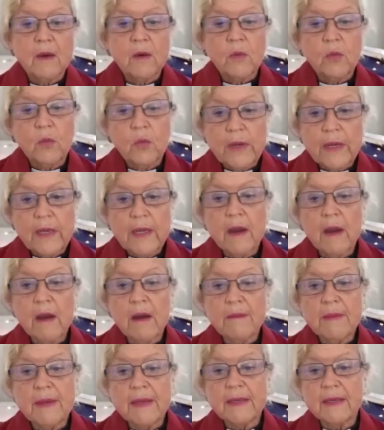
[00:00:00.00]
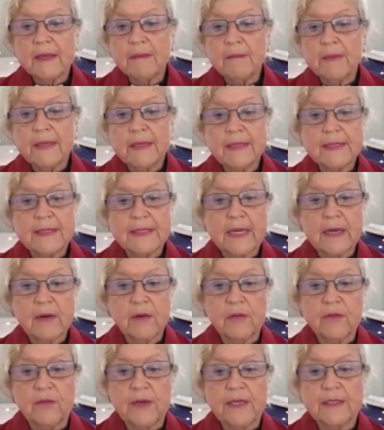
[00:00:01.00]
We are making many
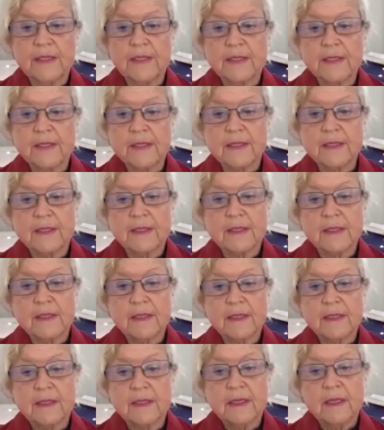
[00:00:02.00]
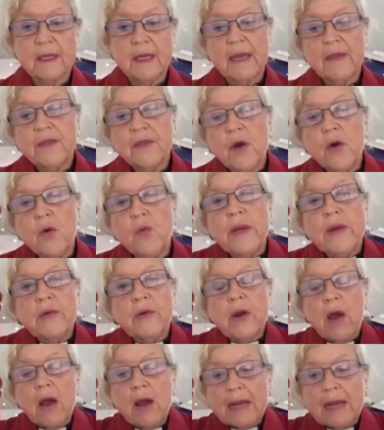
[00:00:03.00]
sacrifices. And though we are
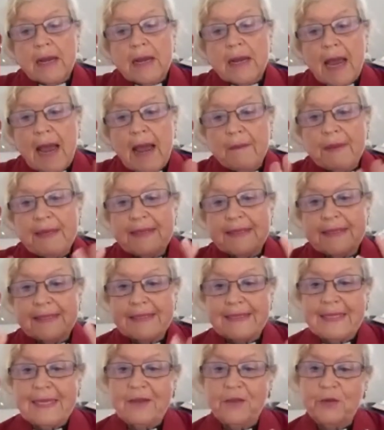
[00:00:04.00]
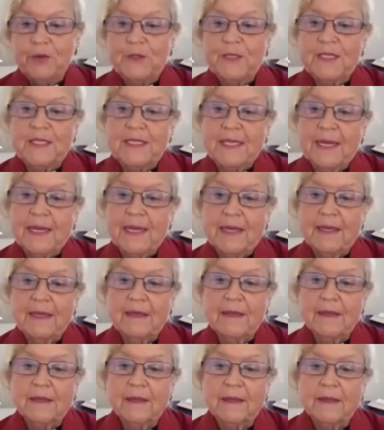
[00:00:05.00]
not coming together today,
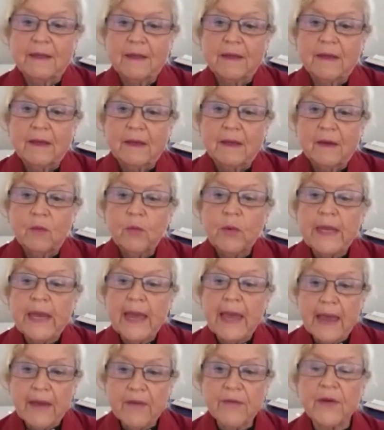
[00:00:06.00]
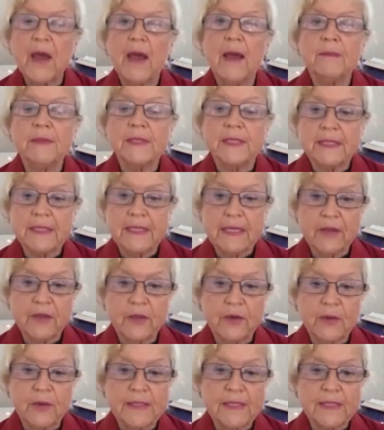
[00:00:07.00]
we have come together
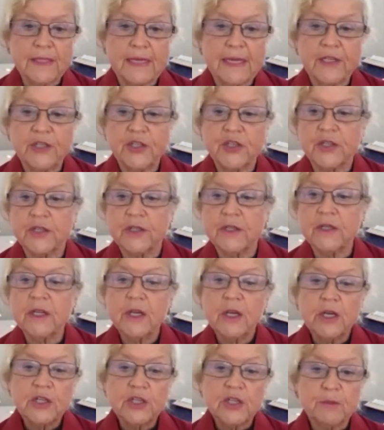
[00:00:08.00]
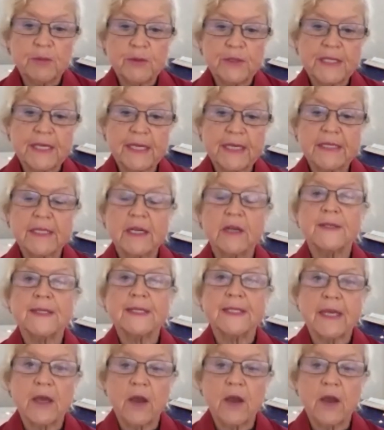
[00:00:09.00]
as a nation to protect
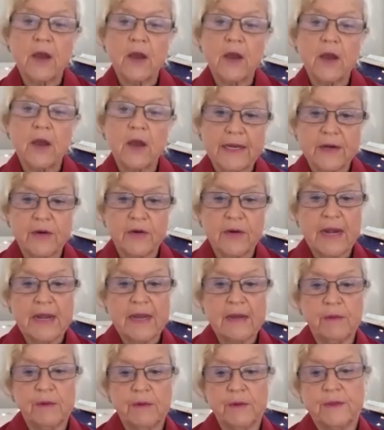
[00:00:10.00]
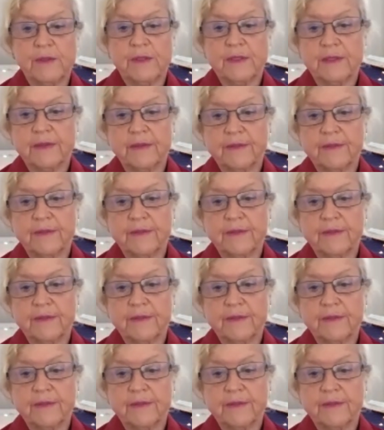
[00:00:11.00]
ourselves and our neighbors.